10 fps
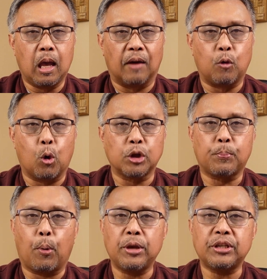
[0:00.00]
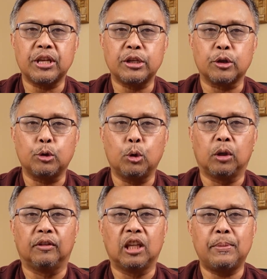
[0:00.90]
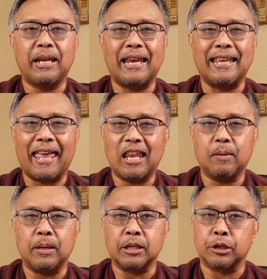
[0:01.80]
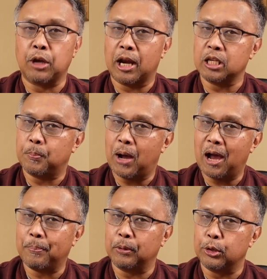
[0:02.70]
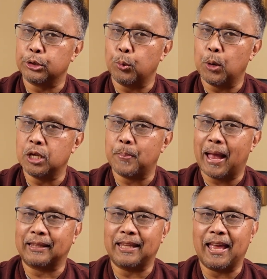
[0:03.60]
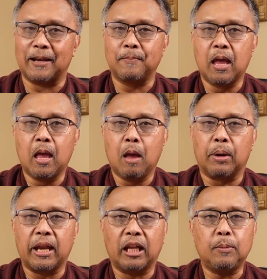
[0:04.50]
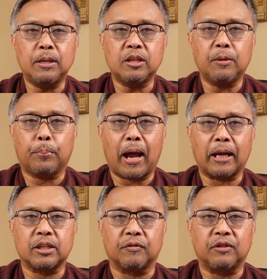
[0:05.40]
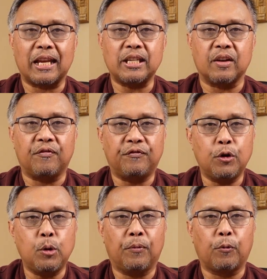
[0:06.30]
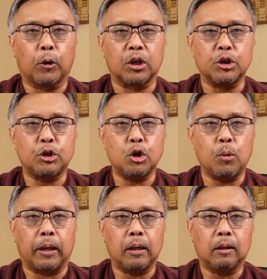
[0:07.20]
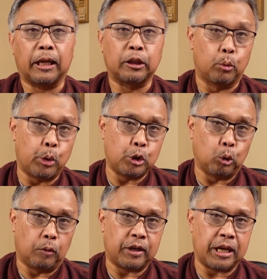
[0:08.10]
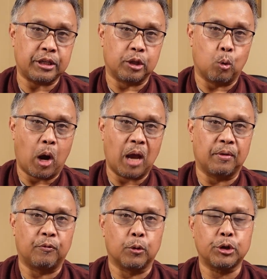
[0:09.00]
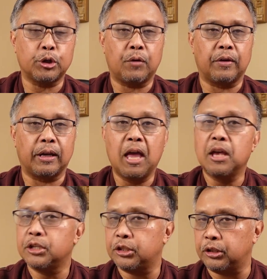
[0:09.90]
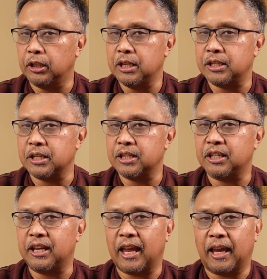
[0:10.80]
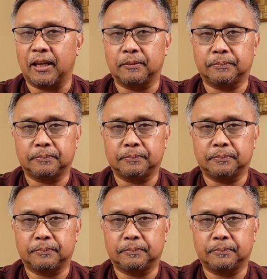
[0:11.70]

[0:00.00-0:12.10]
Of course, poison as a tool of eliminating enemies is not as popular as it was back then, but elements of the practice of tasting food before consuming, like the ritual of tasting the wine before serving, still exists today.